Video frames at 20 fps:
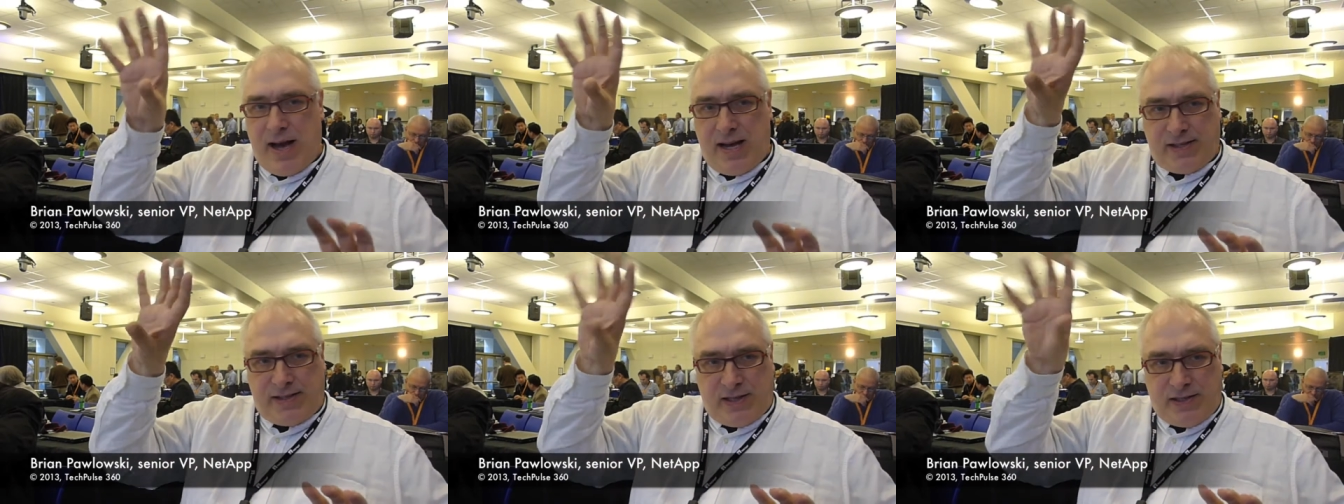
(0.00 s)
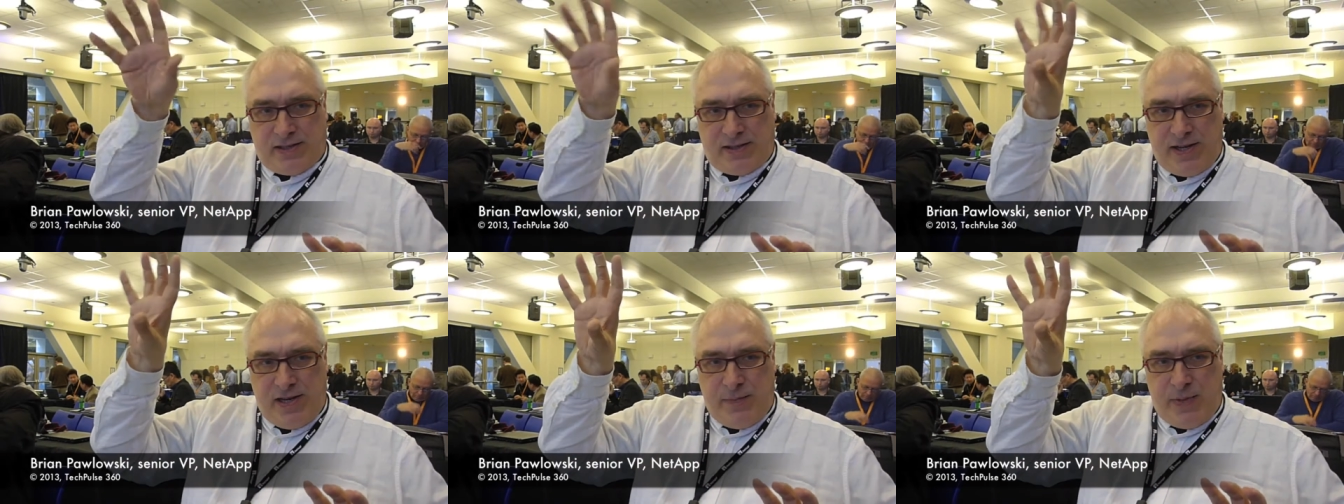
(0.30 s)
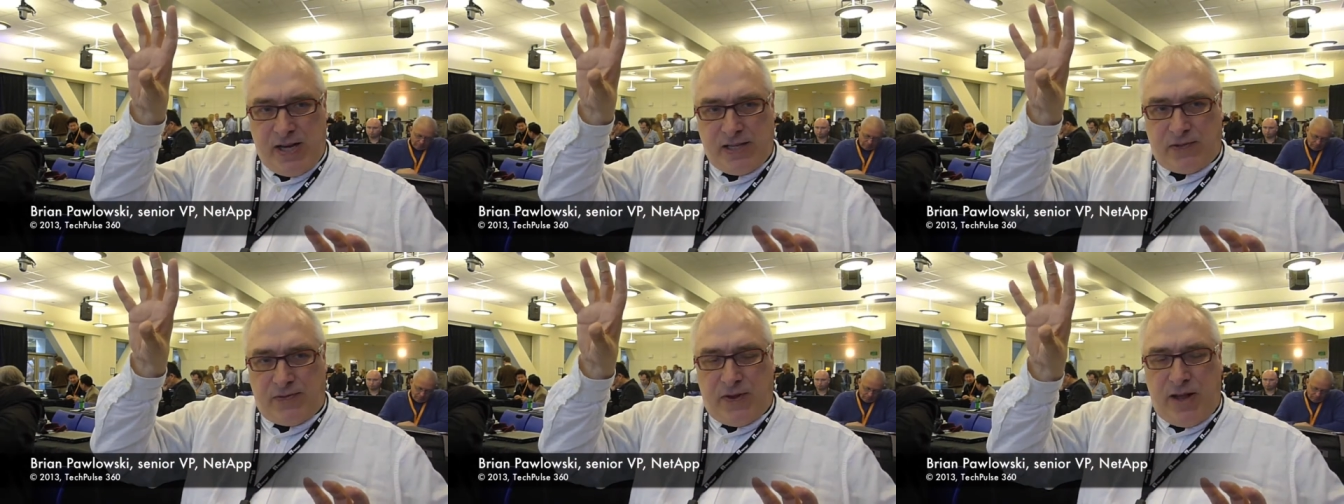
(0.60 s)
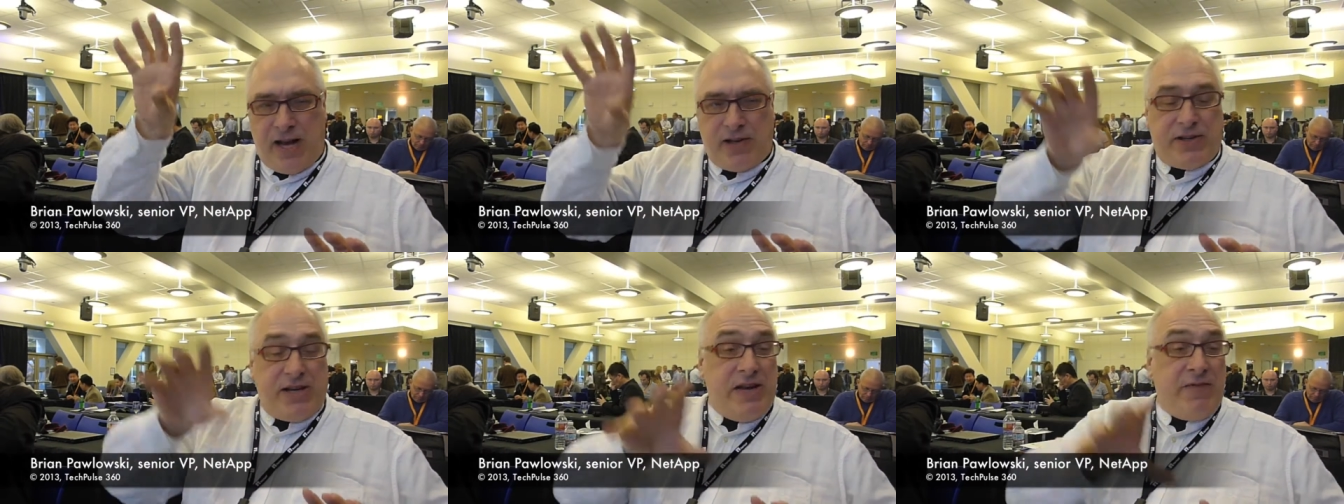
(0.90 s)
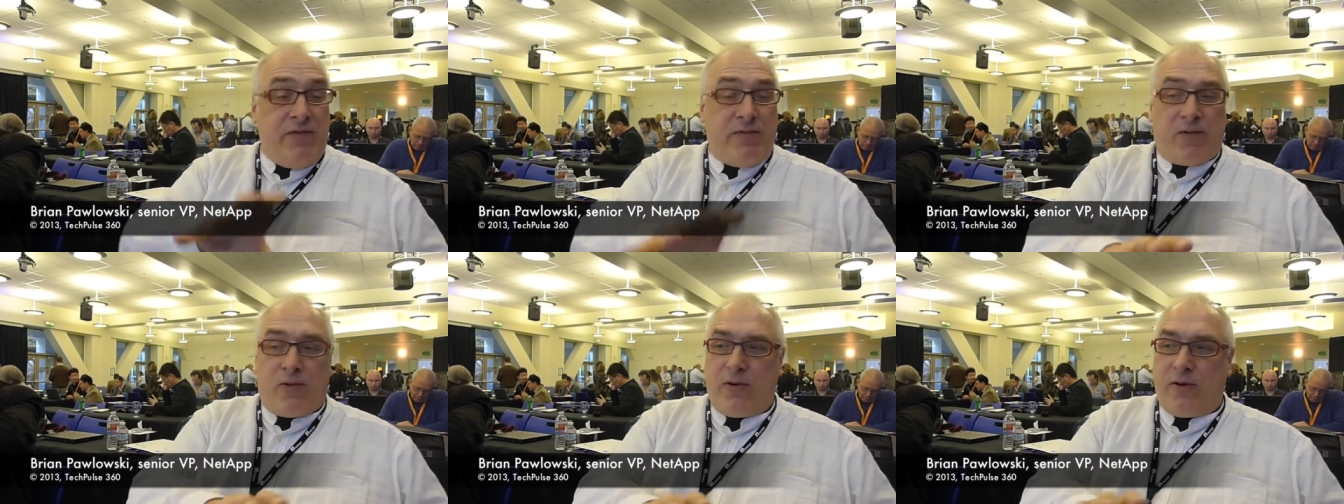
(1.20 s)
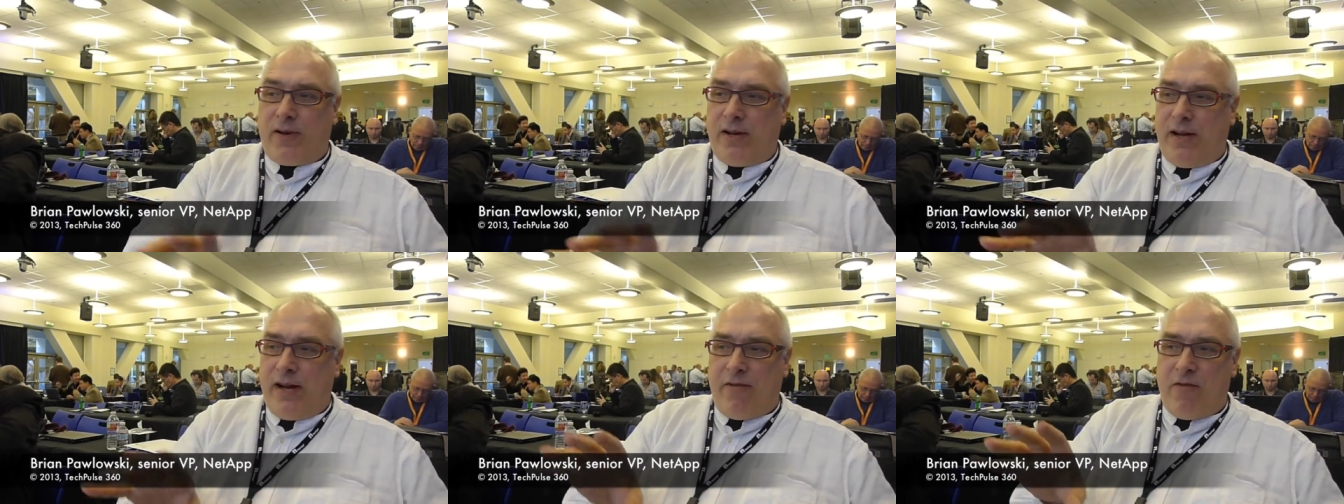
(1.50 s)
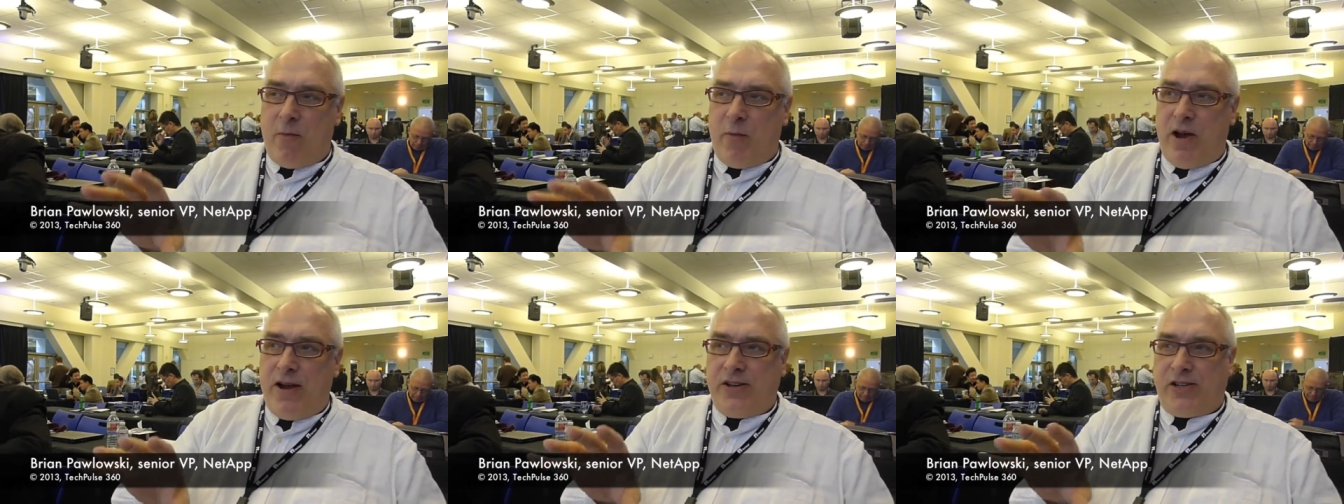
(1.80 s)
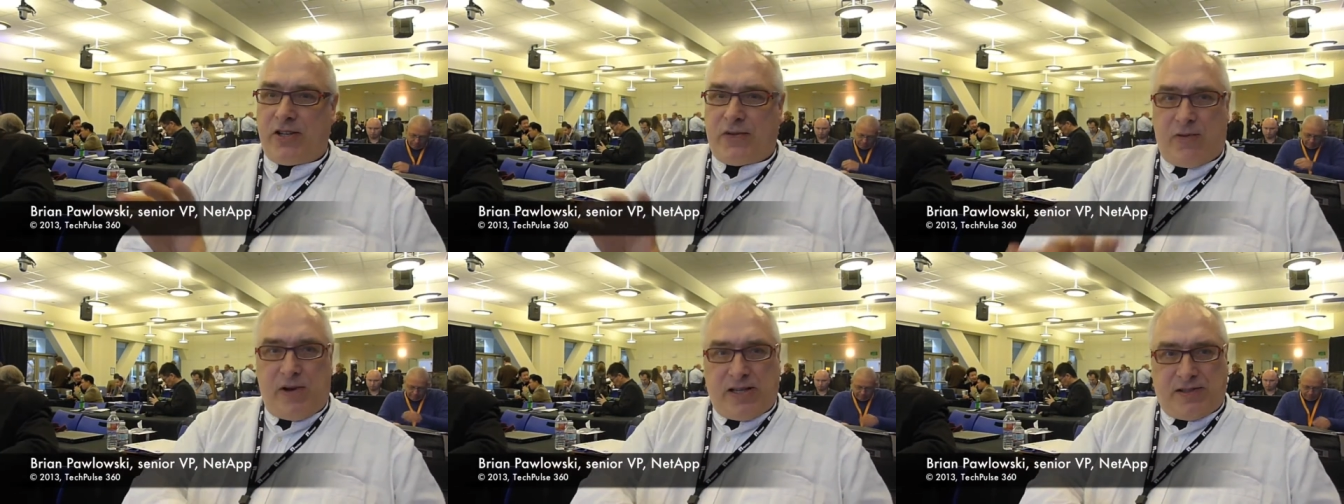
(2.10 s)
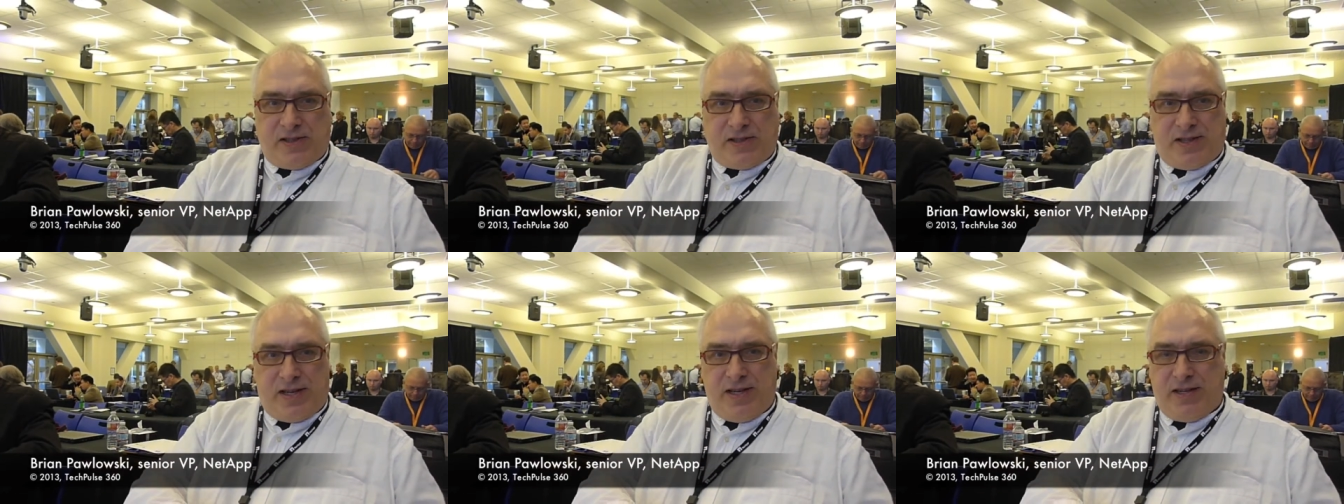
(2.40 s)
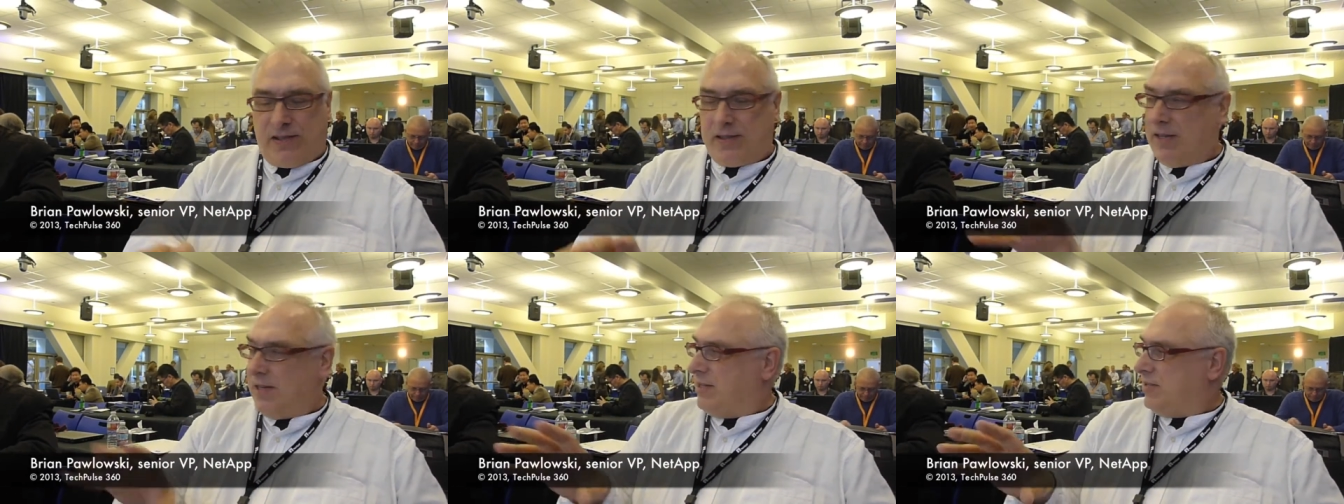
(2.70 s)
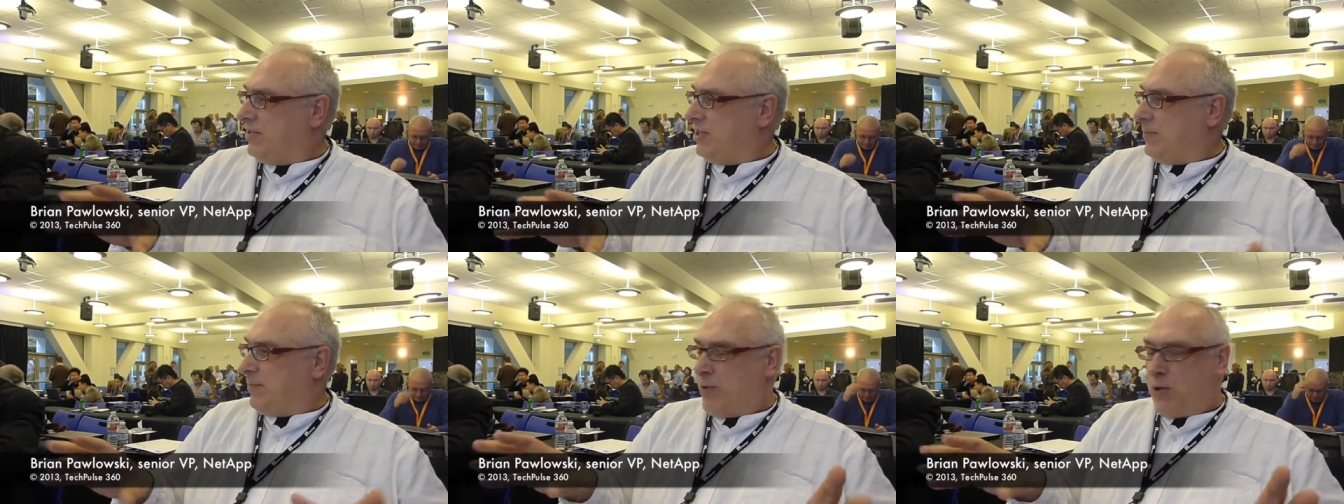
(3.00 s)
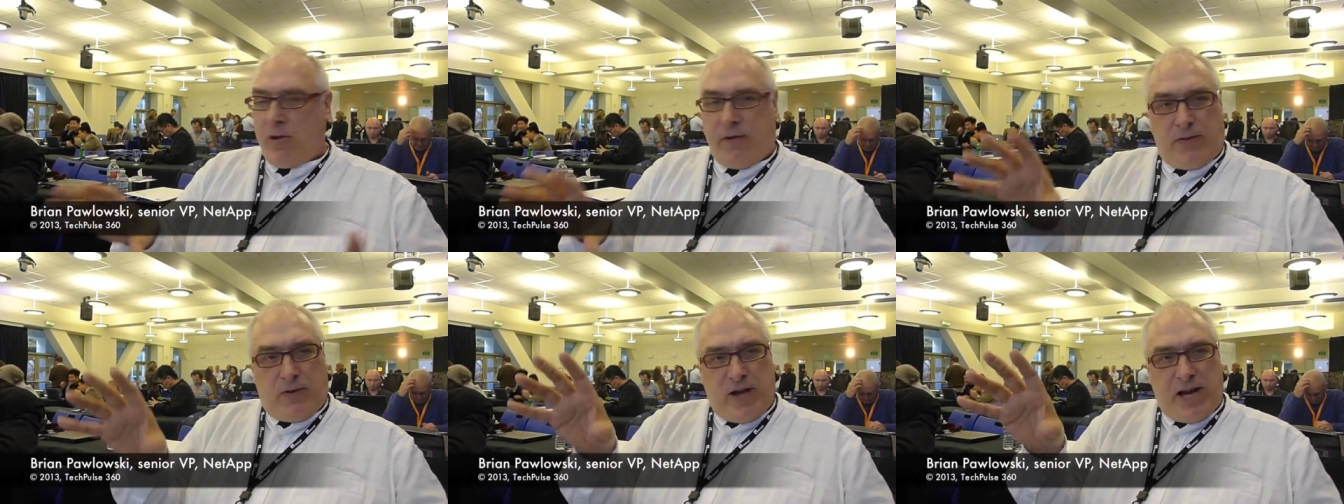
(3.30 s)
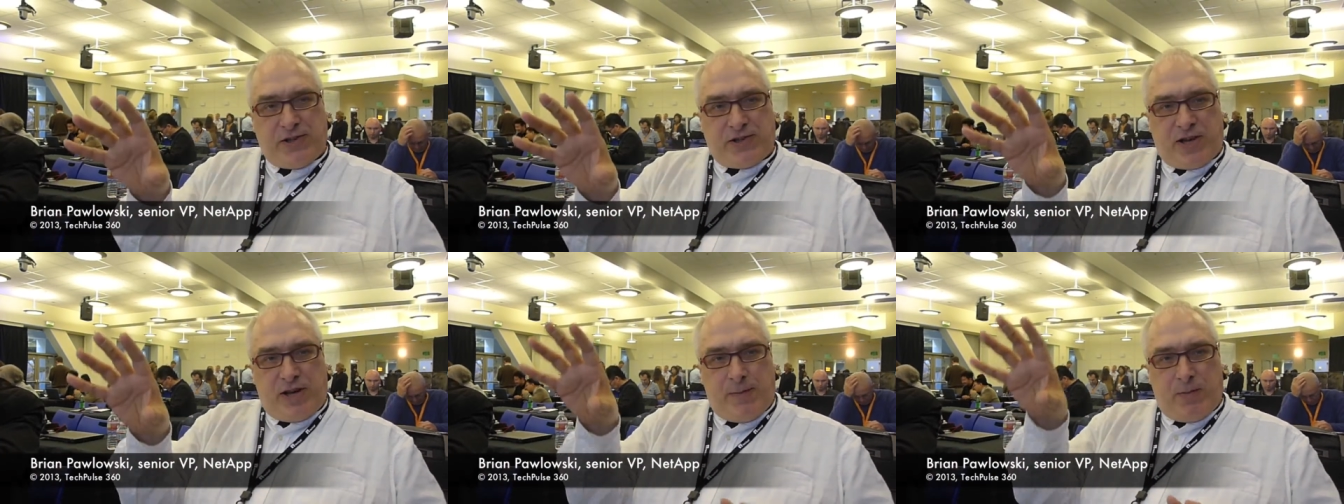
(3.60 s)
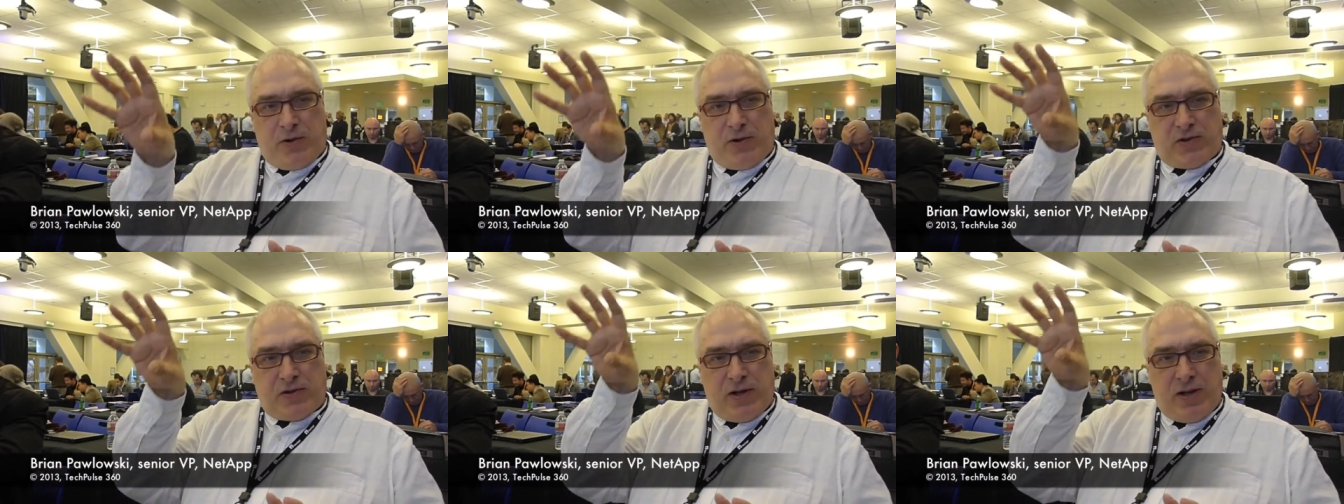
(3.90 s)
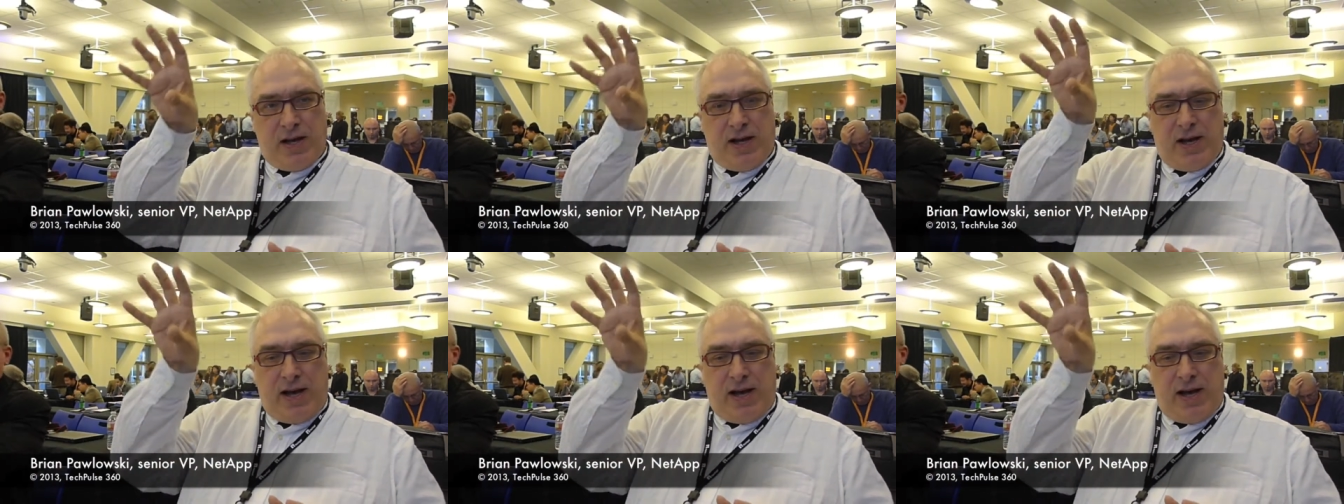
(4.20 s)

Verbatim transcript: SLC-based flash, even for, never mind just for SSDs, just pure flash components.